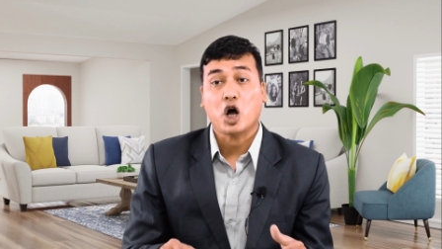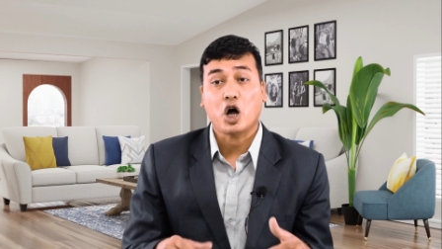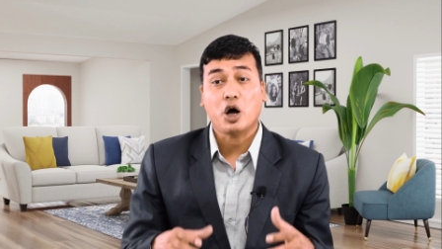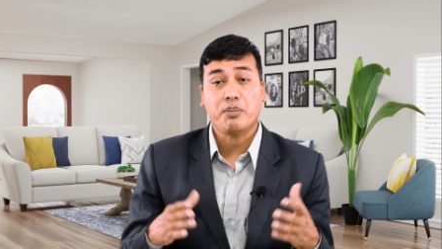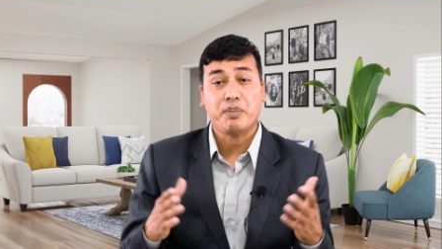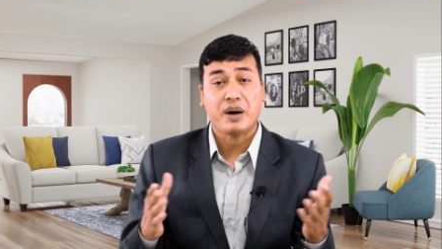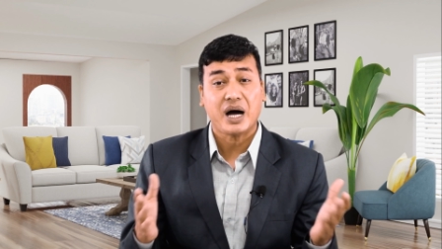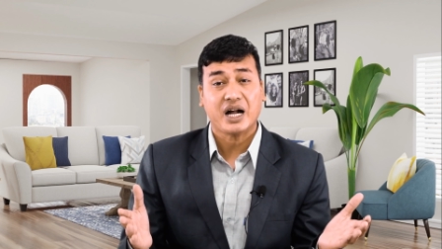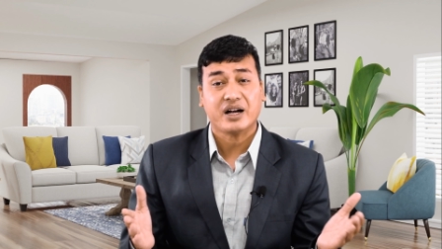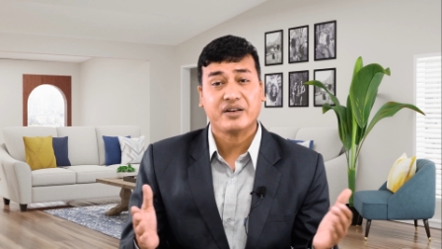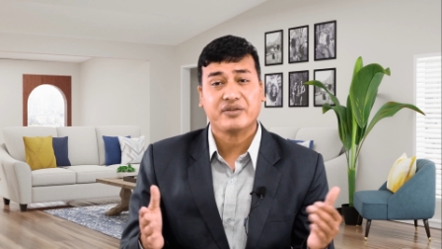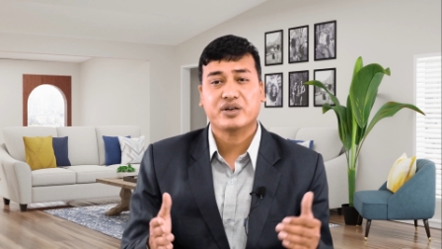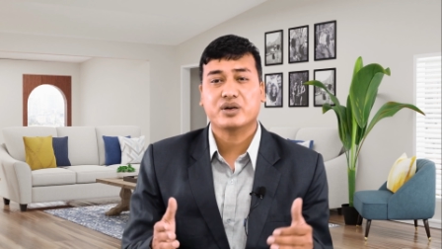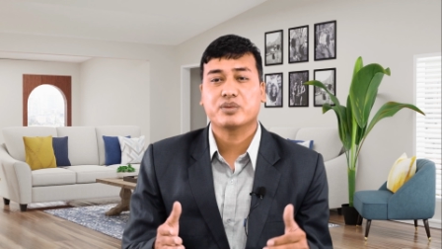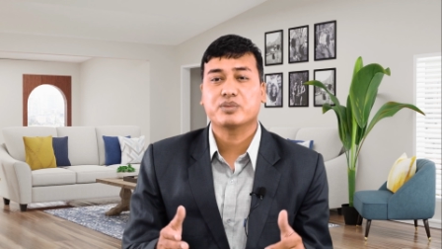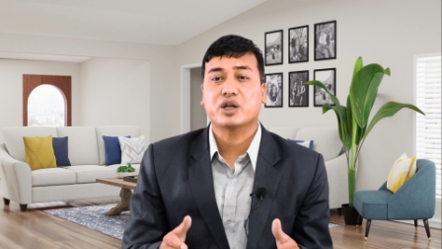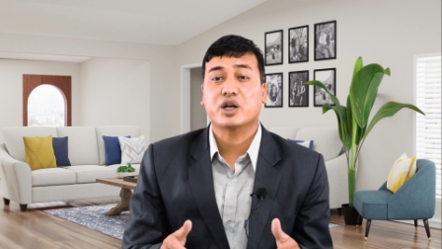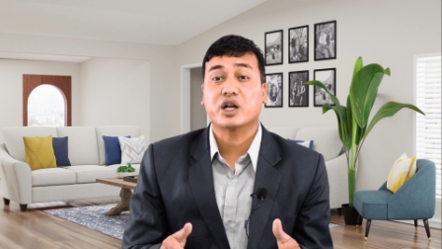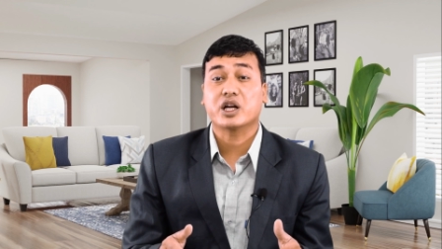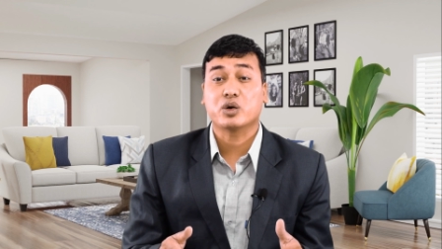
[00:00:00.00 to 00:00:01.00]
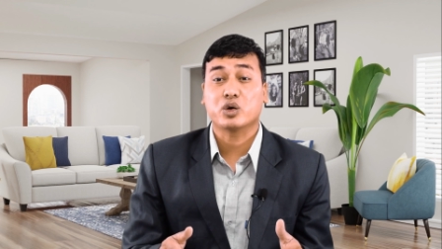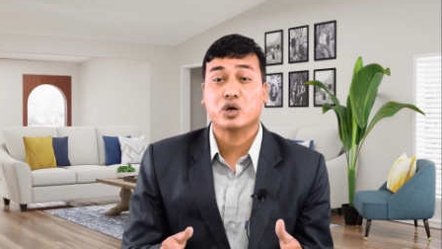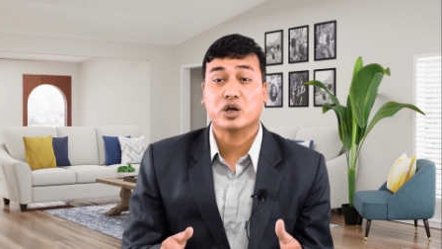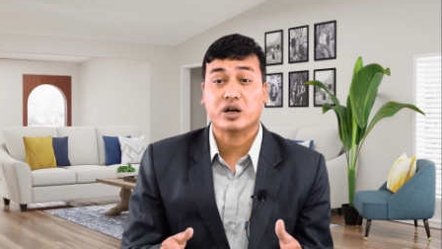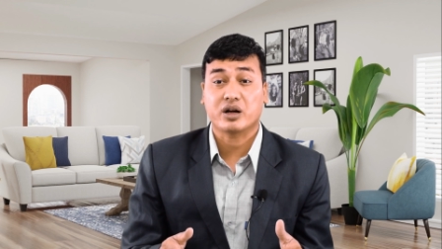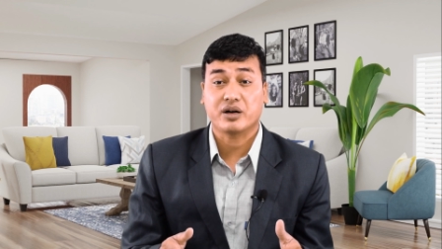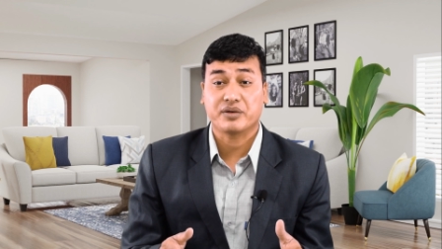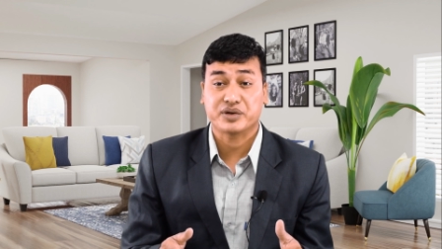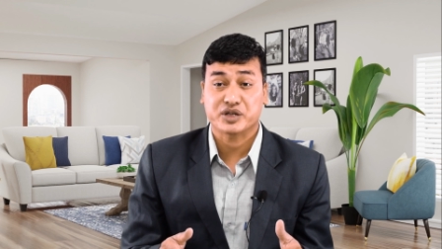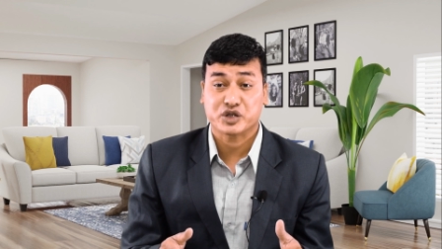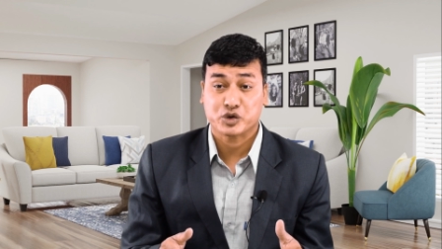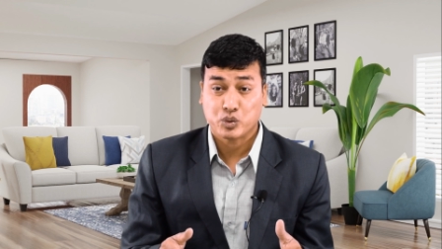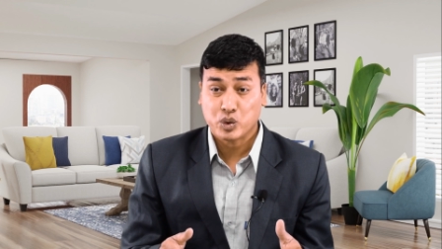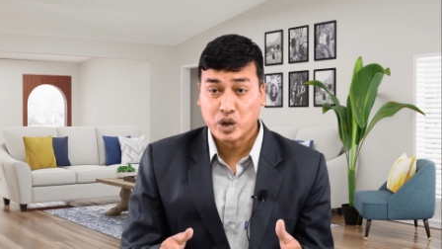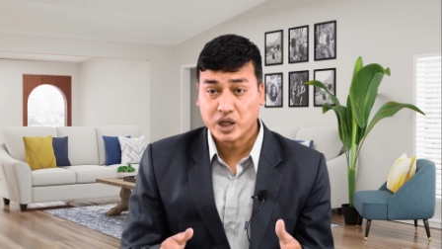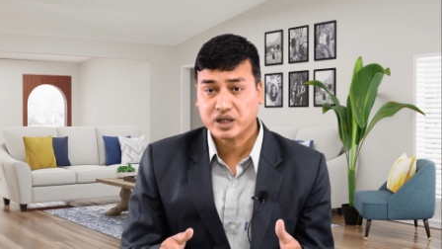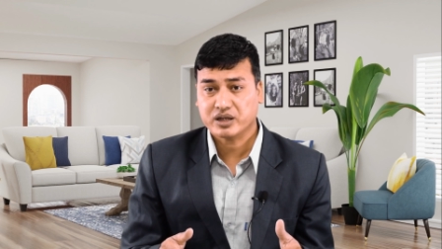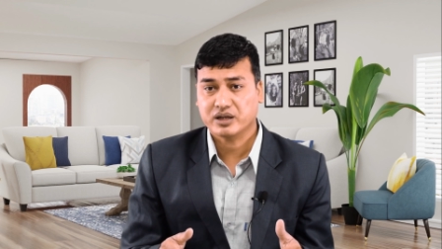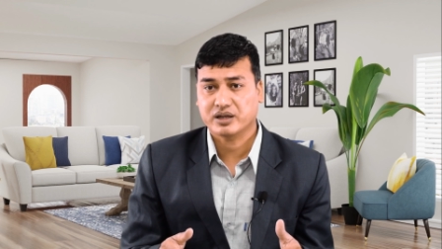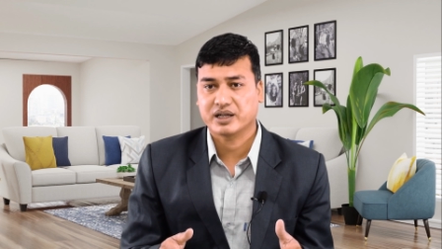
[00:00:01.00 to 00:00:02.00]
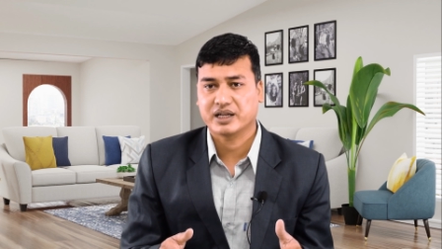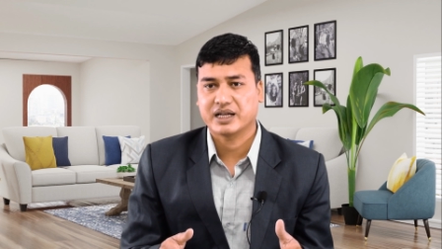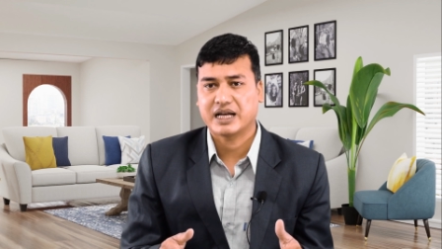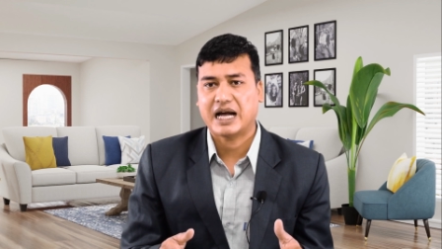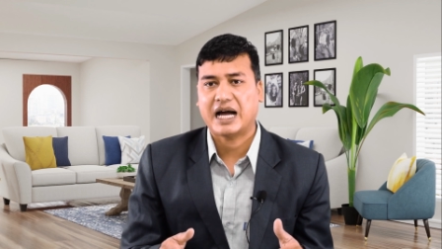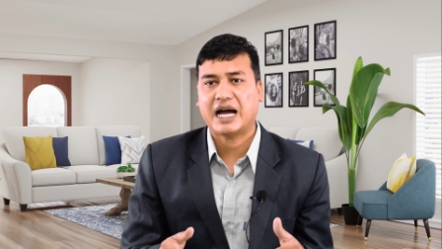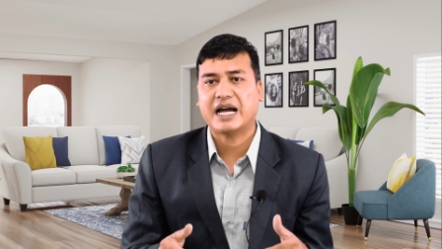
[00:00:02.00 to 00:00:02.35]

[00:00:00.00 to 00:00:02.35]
Apart from the regular office worker,